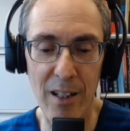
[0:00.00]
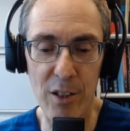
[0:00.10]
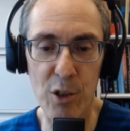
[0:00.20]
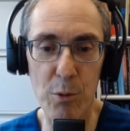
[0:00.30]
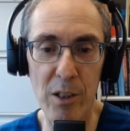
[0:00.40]
a
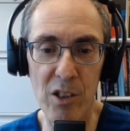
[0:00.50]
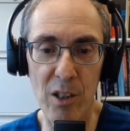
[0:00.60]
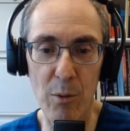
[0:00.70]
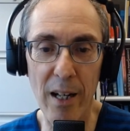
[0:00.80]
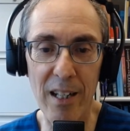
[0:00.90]
twinge
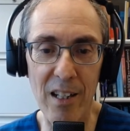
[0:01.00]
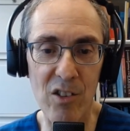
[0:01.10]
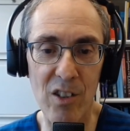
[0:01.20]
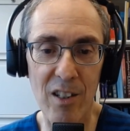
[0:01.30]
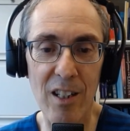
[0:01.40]
that
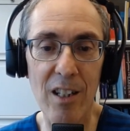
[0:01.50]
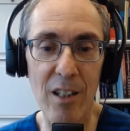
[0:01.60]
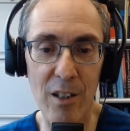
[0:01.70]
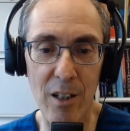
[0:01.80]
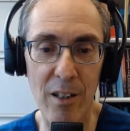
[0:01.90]
radiates to the
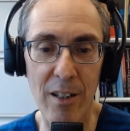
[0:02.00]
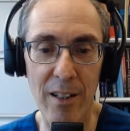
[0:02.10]
ear.